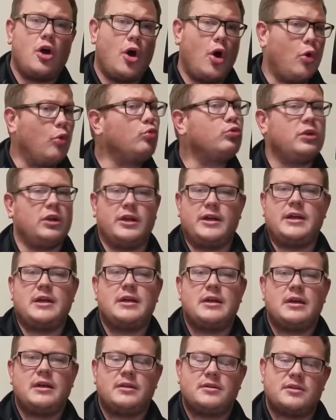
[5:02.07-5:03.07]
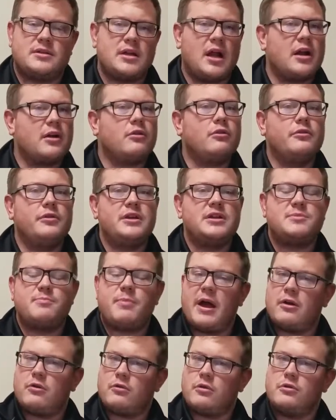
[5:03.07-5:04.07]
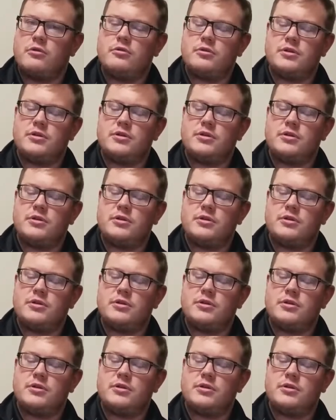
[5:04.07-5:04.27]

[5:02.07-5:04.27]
only. It does not include East Baton Rouge.